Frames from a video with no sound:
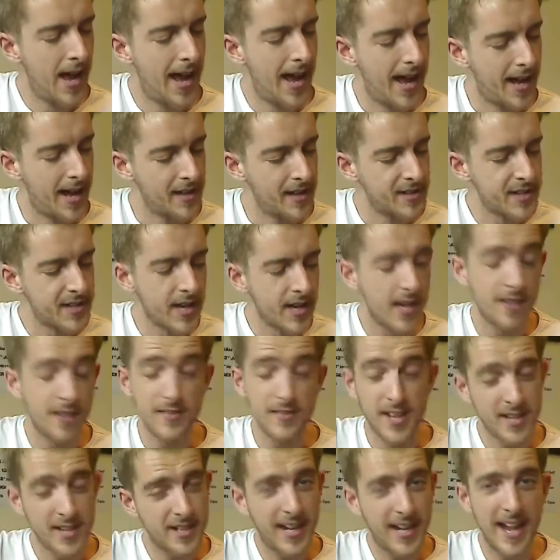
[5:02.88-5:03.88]
And
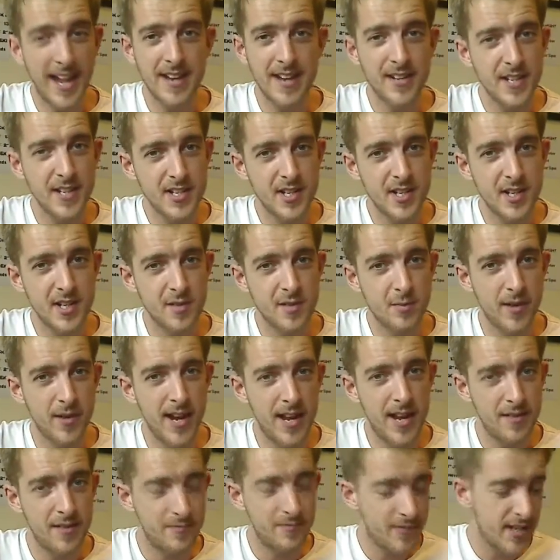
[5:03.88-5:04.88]
uh, again, this is
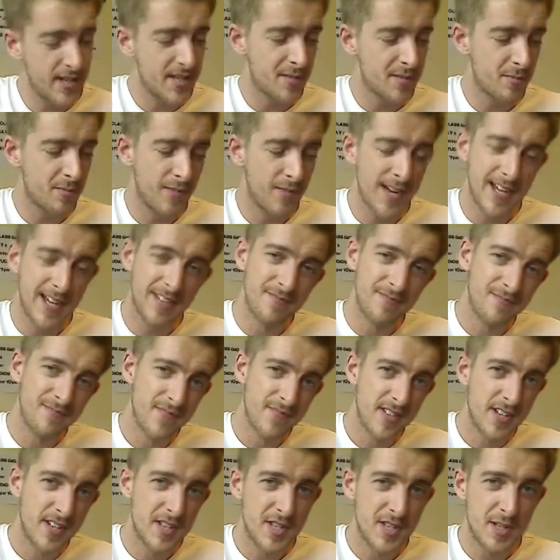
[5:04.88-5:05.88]
where this way
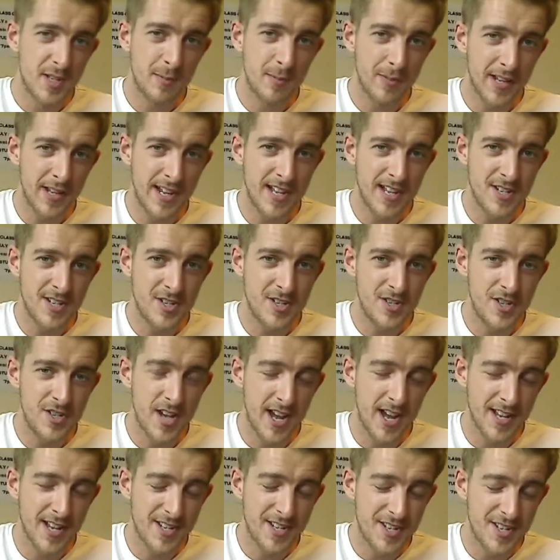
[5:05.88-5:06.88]
to play
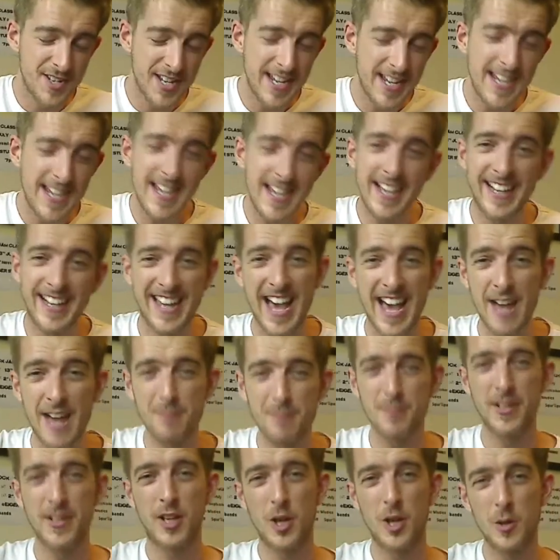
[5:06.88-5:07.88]
a C
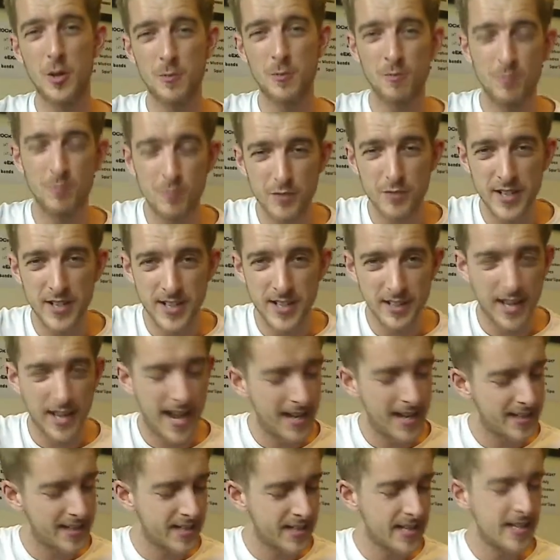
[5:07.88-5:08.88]
can become real
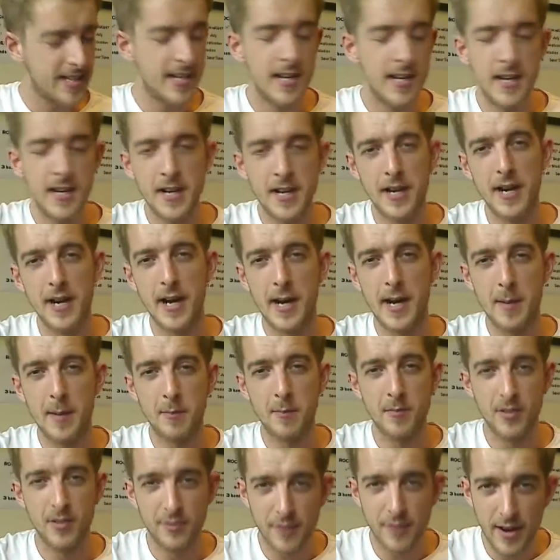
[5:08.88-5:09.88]
handy.
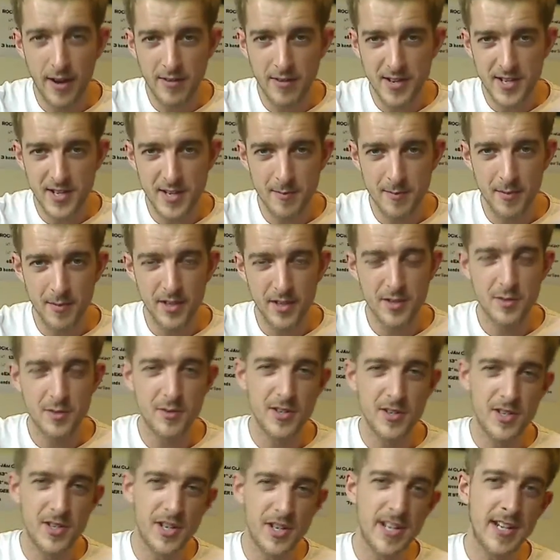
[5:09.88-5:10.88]
Um, very similar
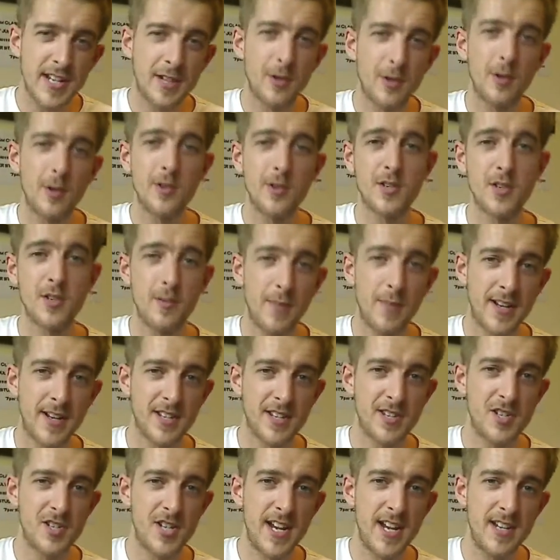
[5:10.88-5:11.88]
to a G chord, so it
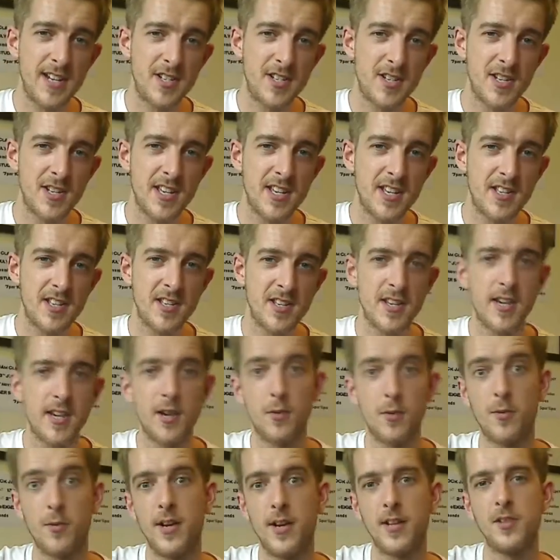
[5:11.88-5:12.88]
makes the changes
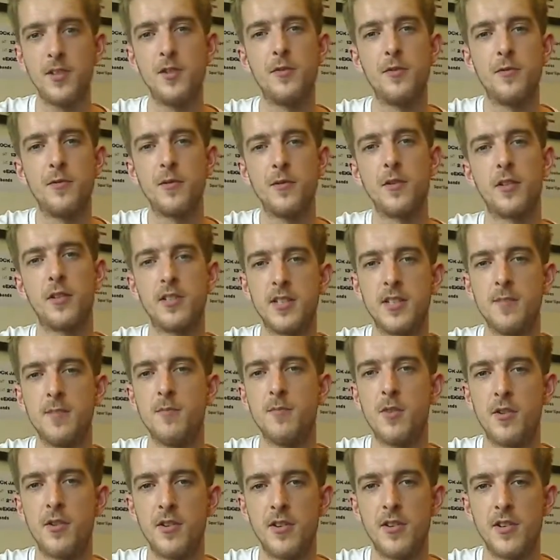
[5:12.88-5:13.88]
easier while you're
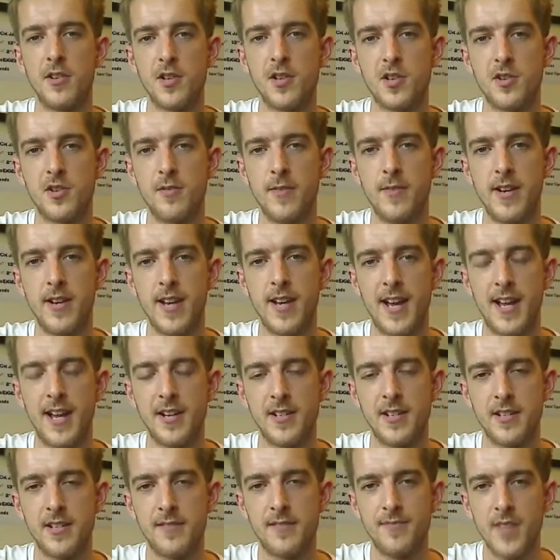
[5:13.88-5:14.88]
focusing more on your strumming
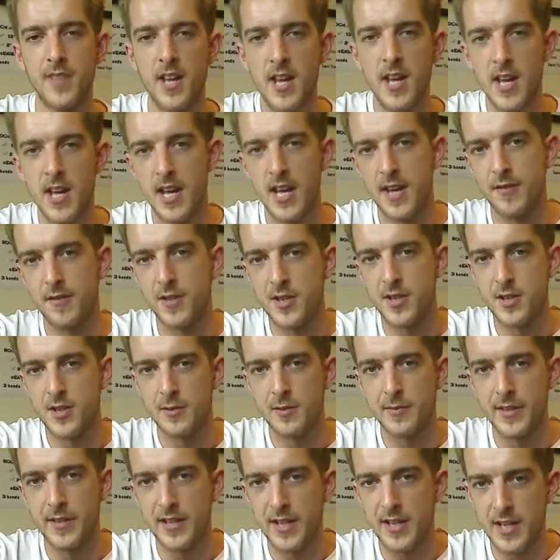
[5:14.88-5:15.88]
hand. If it's
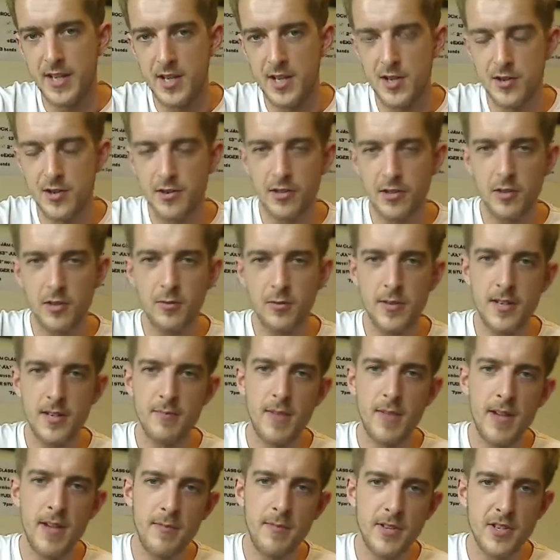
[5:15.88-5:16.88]
something that you struggle
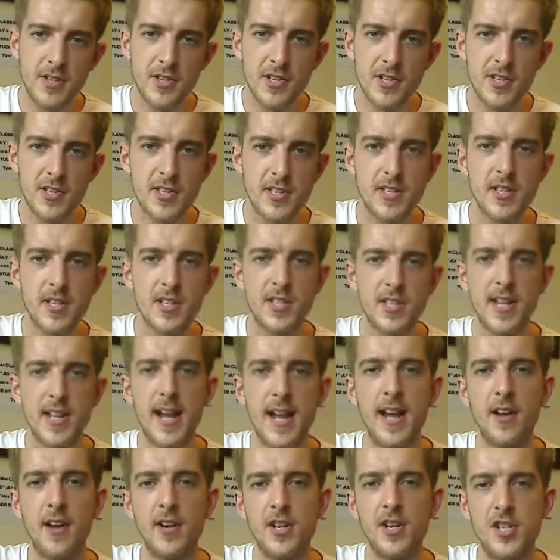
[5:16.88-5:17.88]
with, maybe just
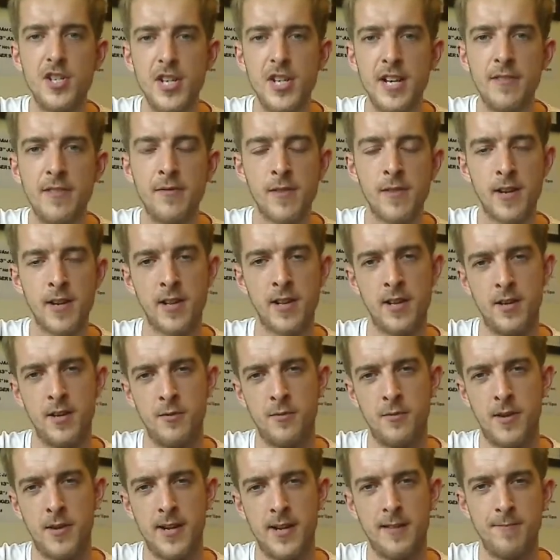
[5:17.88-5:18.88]
stay on a G for a
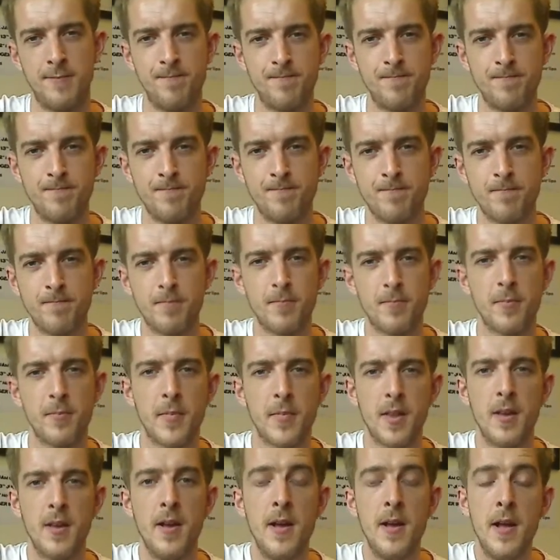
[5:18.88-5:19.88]
little while.
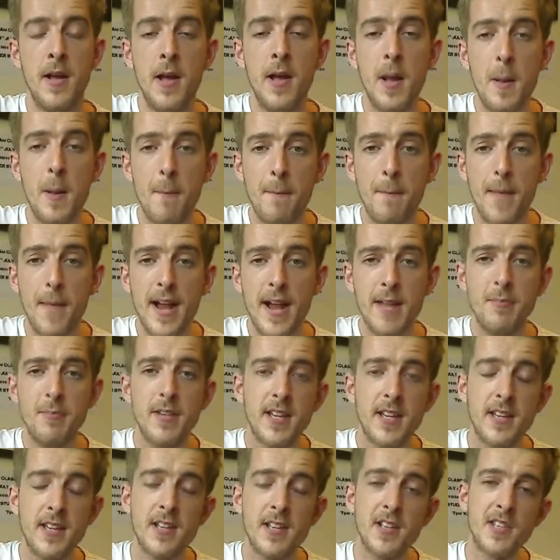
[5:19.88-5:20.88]

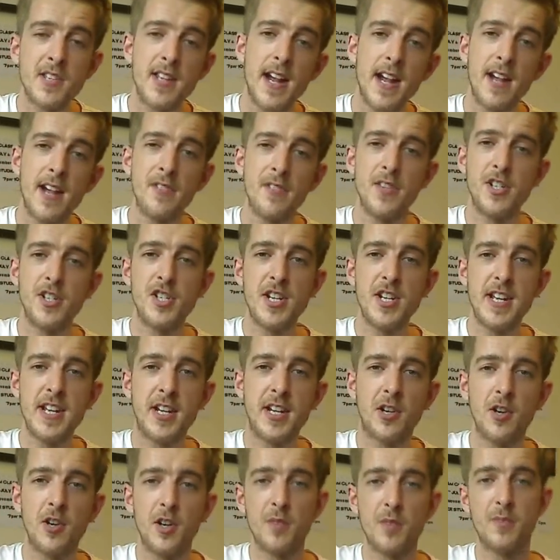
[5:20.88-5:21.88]
Maybe stay on the
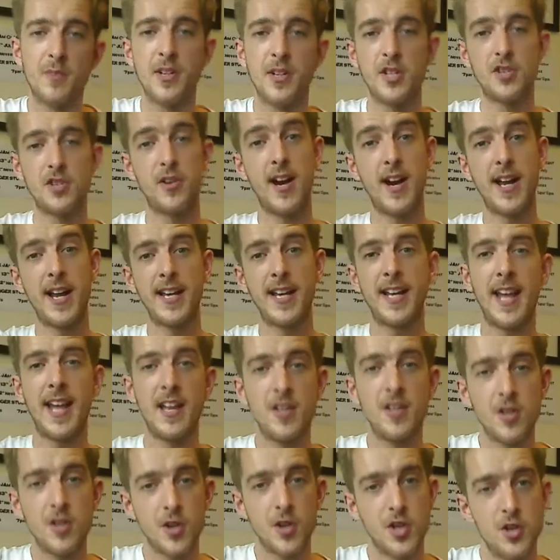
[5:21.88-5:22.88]
G chord, but try and
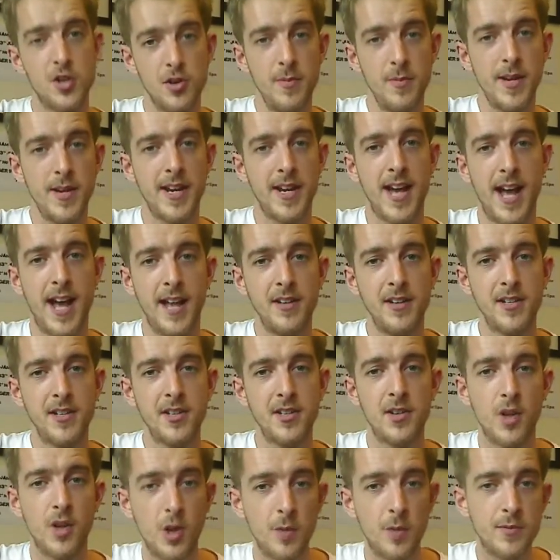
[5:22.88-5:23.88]
get your strumming
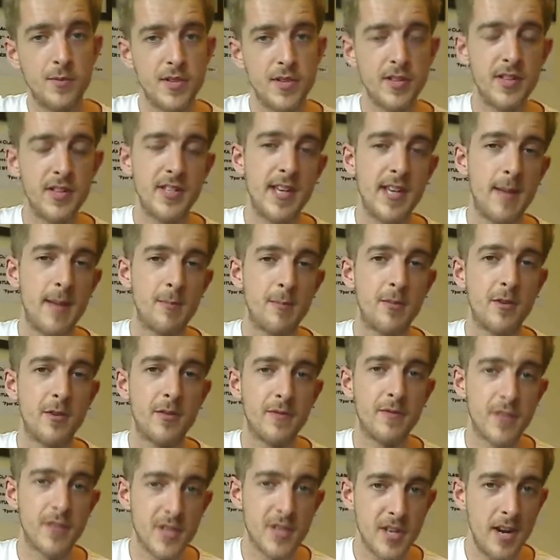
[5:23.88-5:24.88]
hand up to the
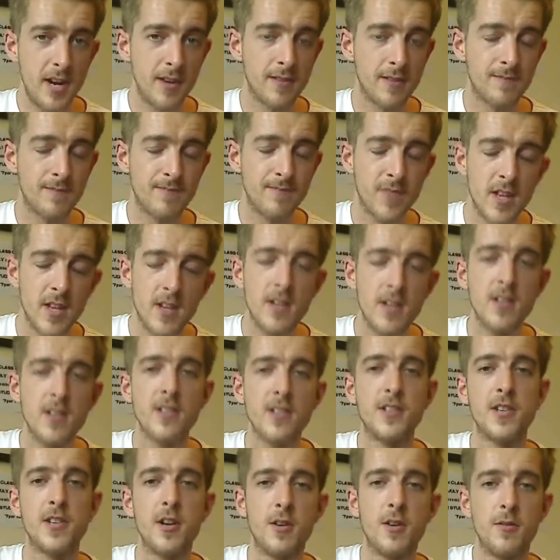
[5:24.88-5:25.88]
tempo of the song.
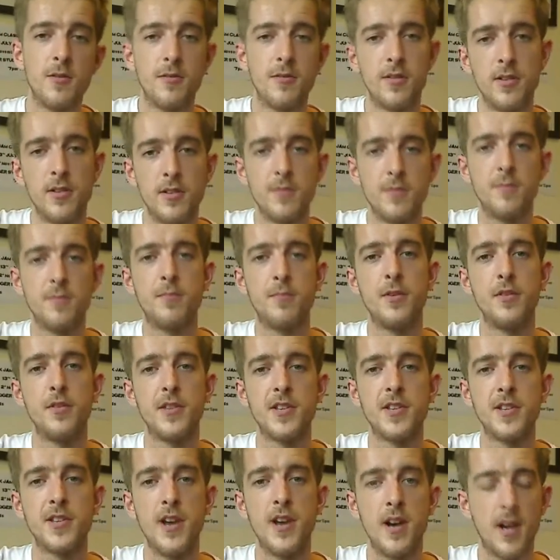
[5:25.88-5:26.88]
So
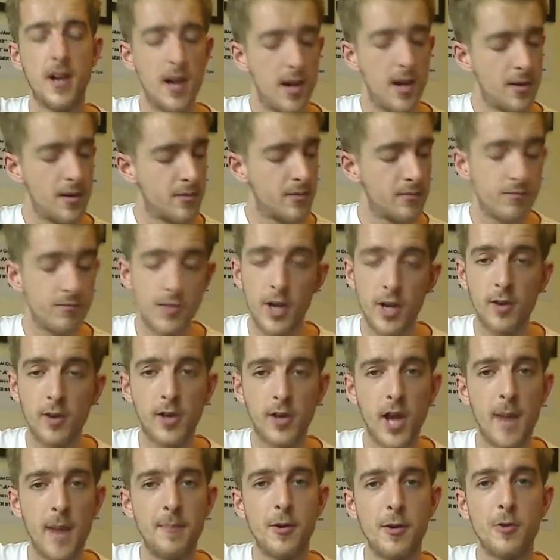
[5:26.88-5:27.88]
put the song on,
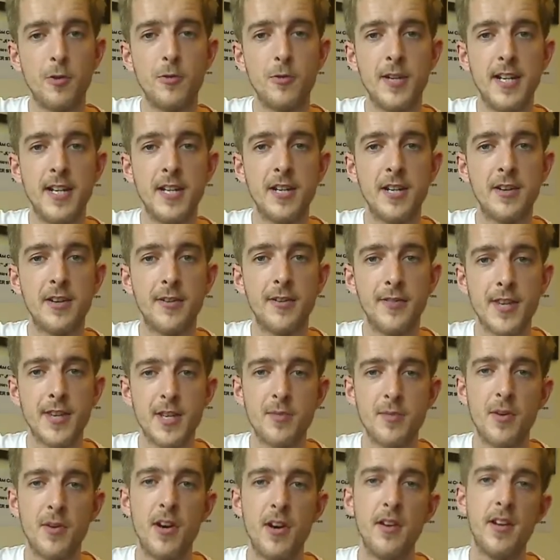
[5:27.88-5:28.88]
no capo needed on
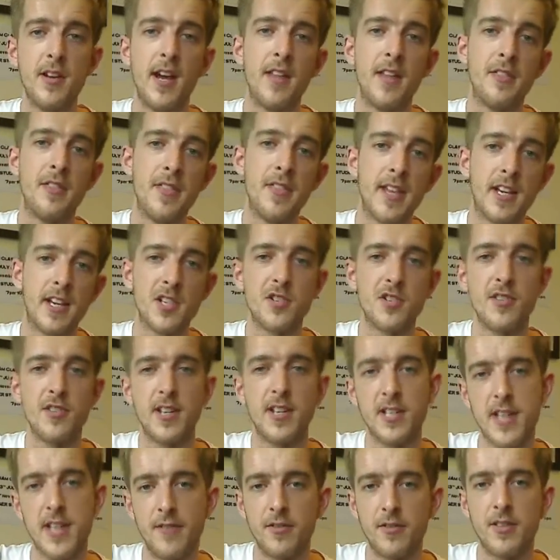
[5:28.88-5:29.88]
this one, and thicker
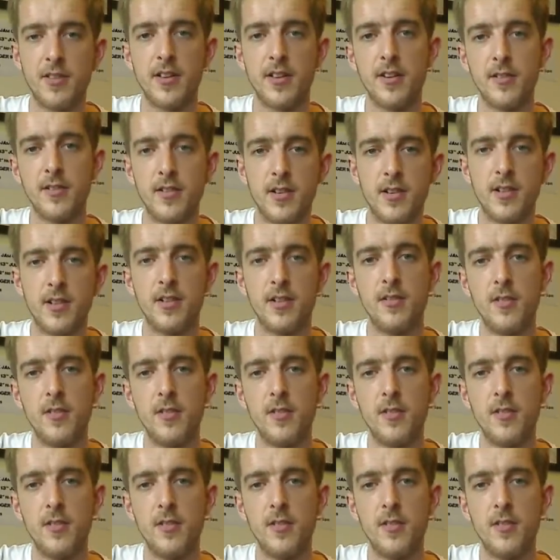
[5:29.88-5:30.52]
strings definitely.